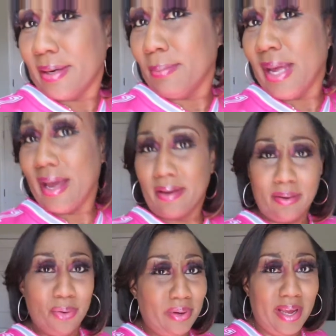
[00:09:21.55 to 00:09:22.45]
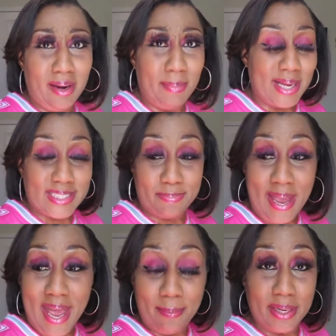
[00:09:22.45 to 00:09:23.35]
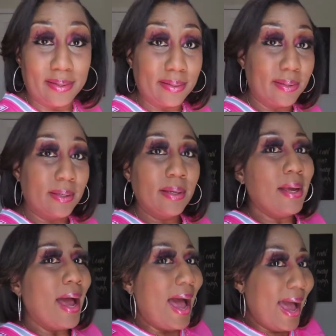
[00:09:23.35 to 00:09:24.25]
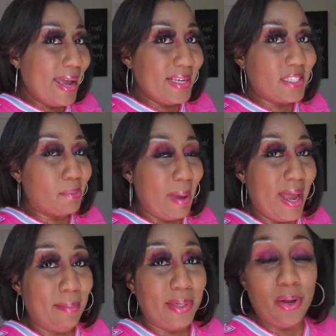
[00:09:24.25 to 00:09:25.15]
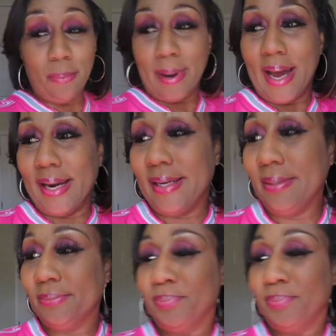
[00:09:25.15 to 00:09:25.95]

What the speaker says: I'm like, what the hell am I spamming? I ain't spamming nobody.